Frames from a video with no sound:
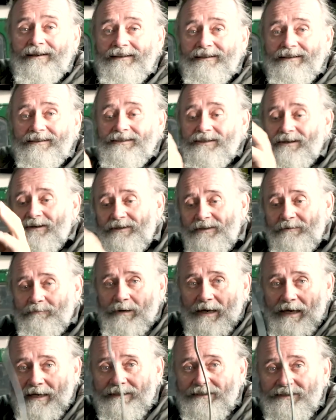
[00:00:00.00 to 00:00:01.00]
that's got the
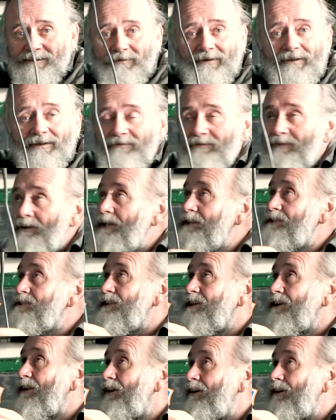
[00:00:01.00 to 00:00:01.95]
plugs for the fridge and